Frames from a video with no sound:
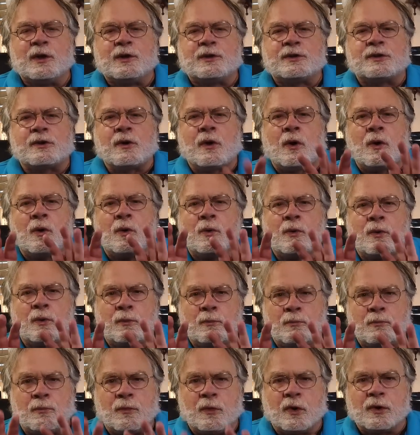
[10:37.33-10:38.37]
So
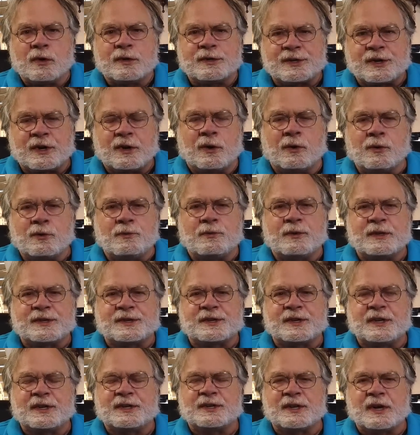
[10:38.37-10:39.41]
Morse code
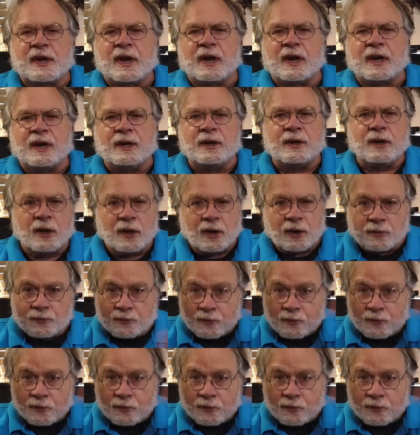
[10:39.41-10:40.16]
was designed